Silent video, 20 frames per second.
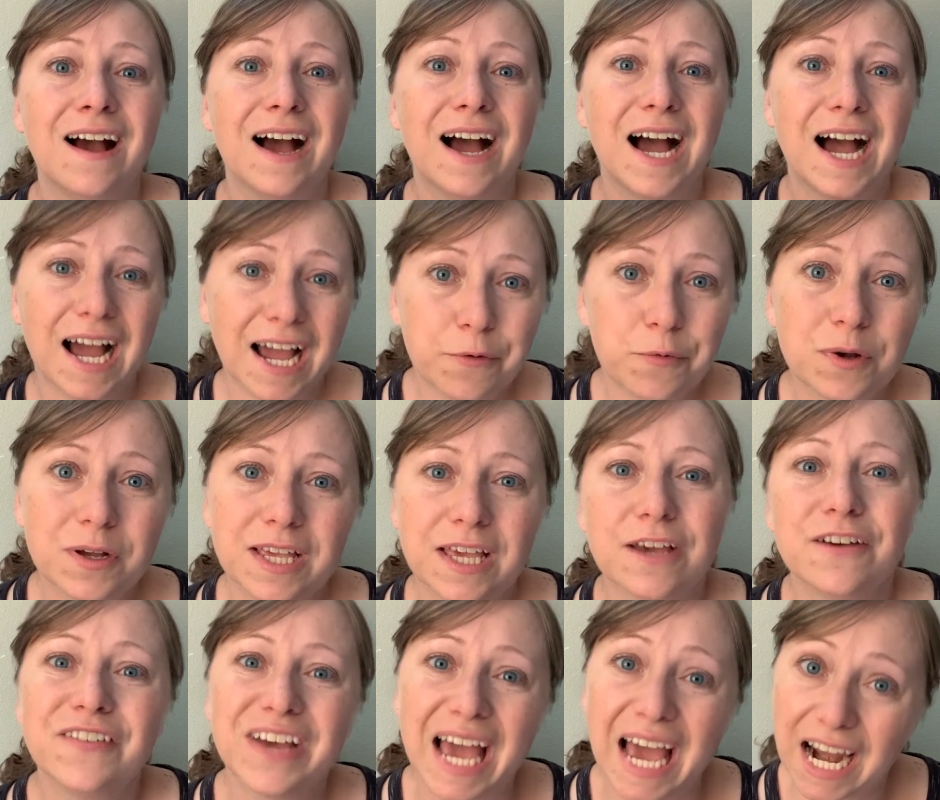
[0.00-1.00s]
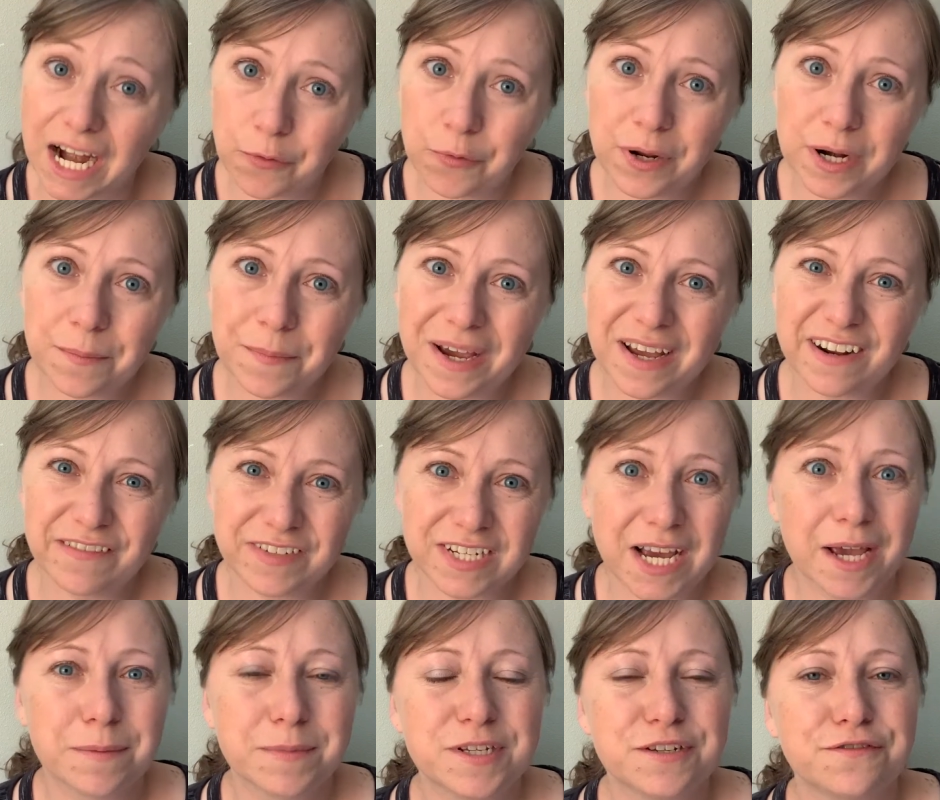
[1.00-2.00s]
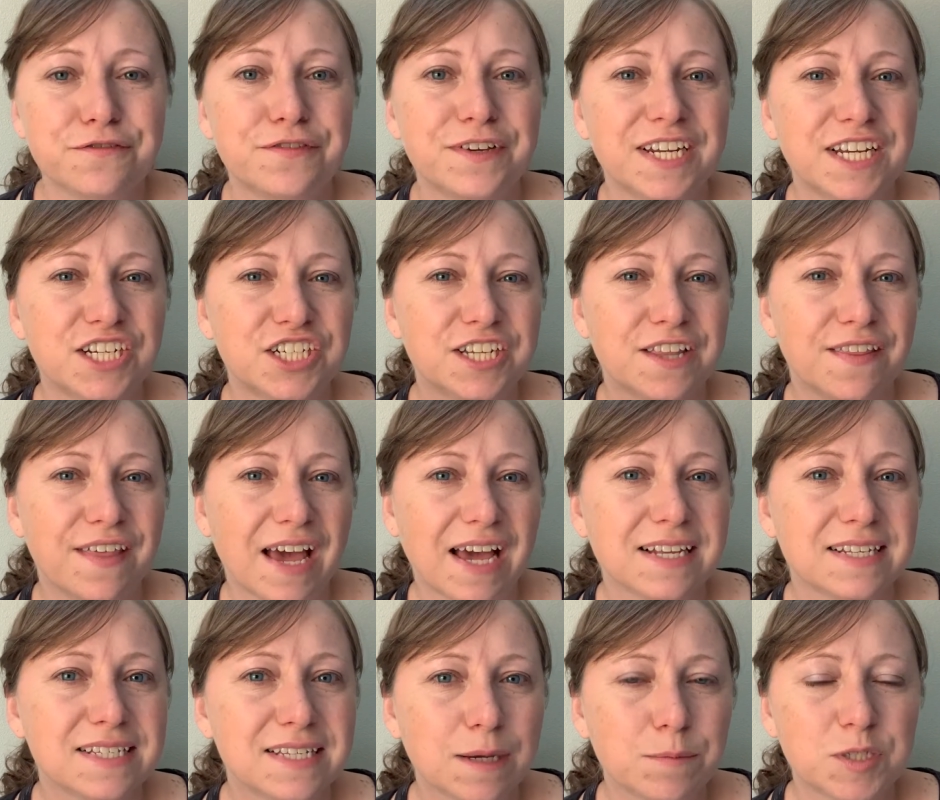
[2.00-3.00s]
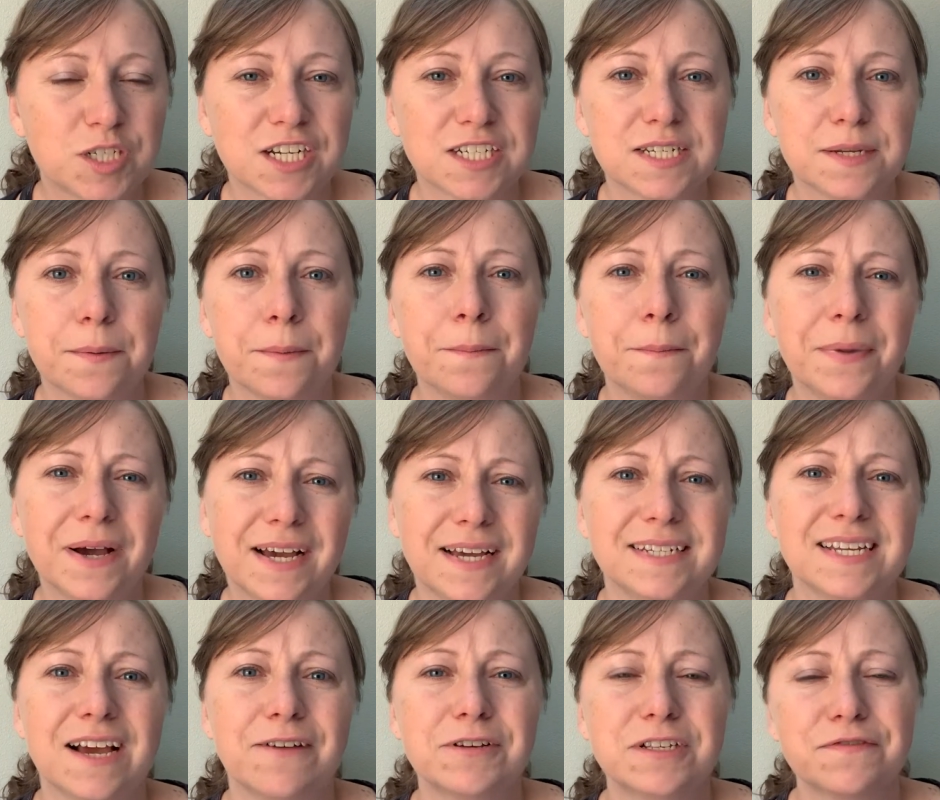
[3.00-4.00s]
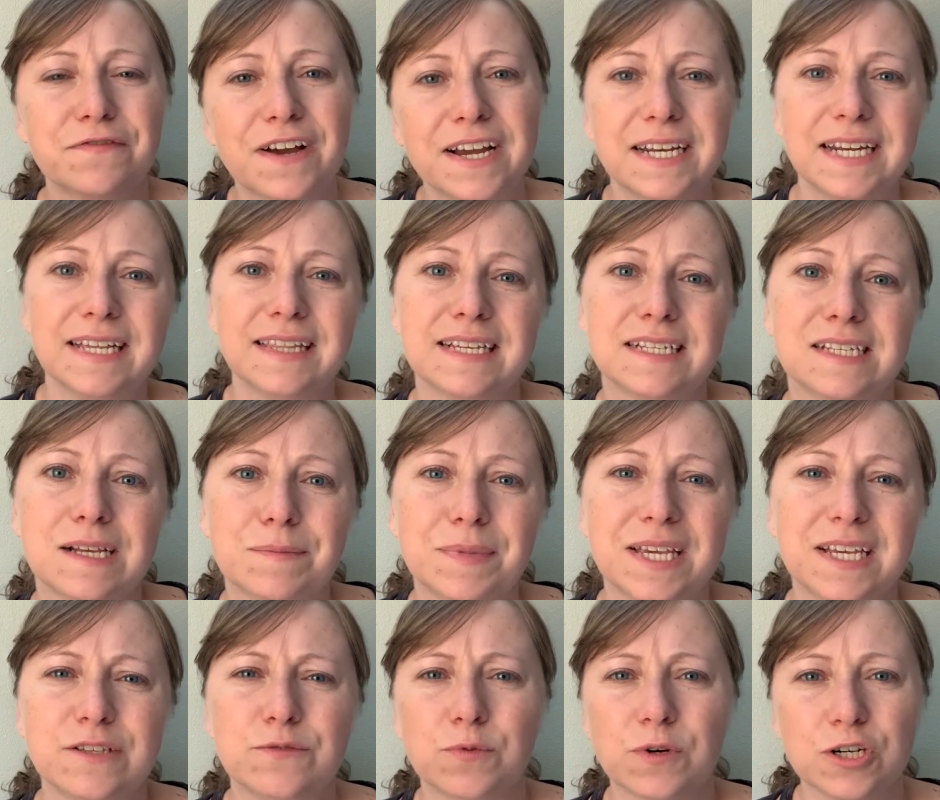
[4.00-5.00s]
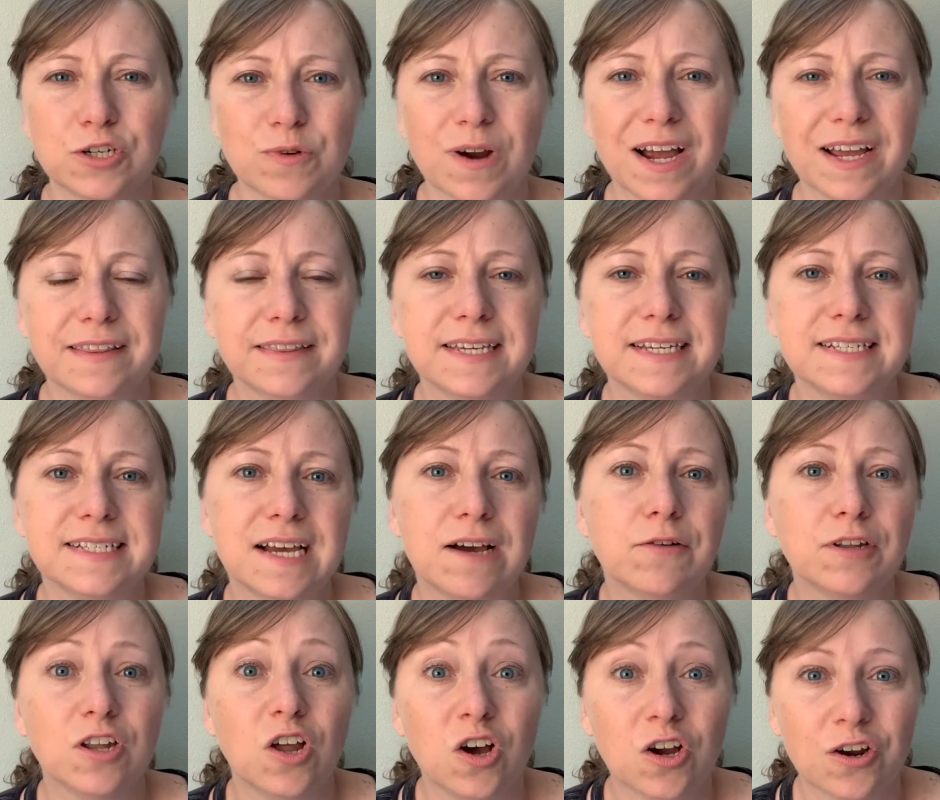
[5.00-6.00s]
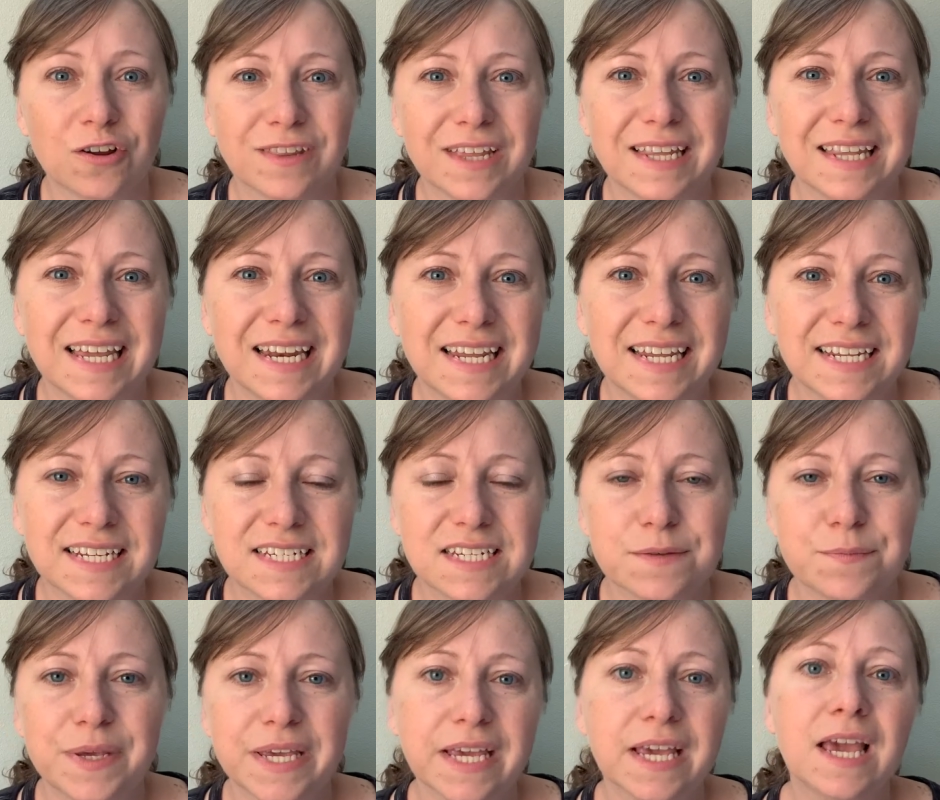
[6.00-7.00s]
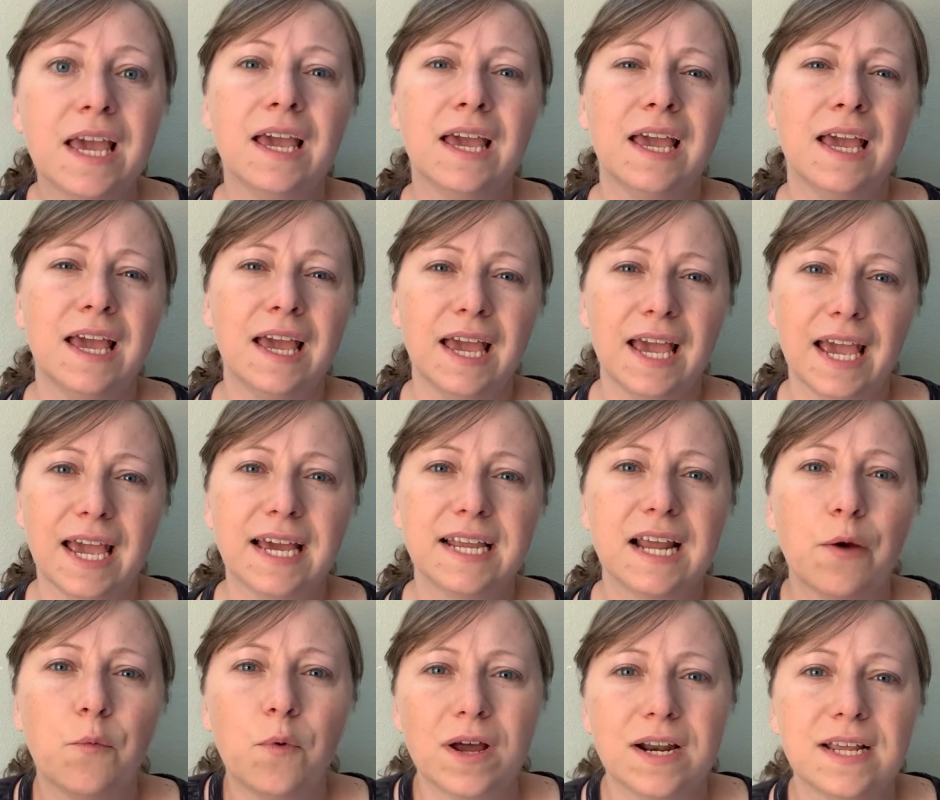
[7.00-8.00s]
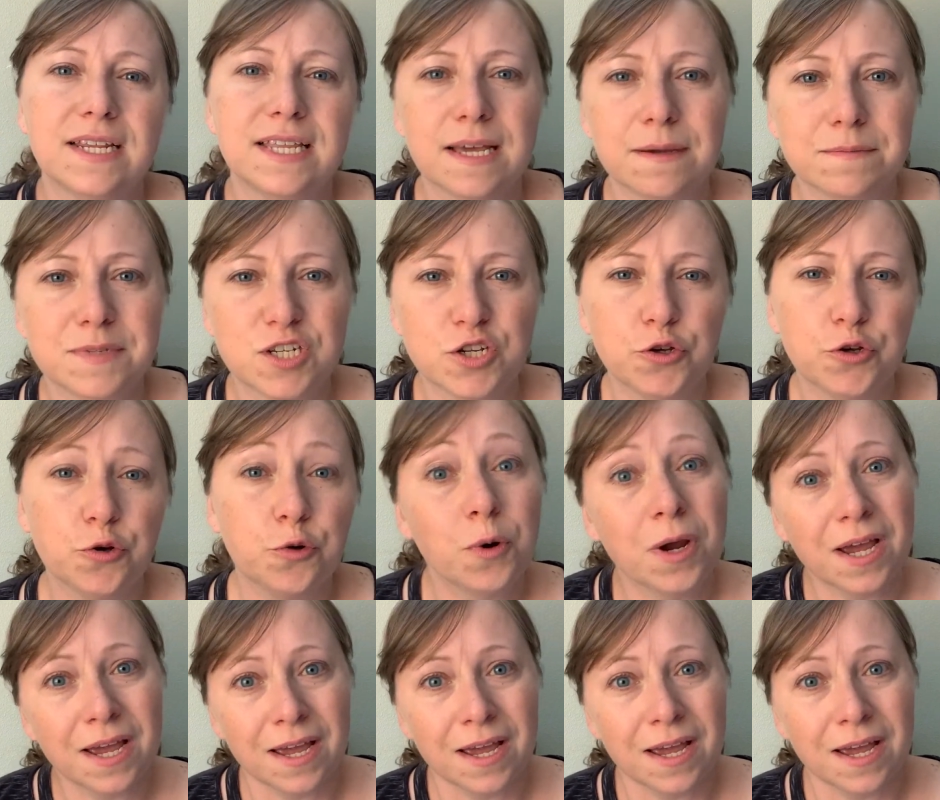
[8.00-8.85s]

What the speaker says: I will give adequate amount of time to finish that subject, but I was finding that some kids were drawing things out longer than they needed to be, and I wanted them to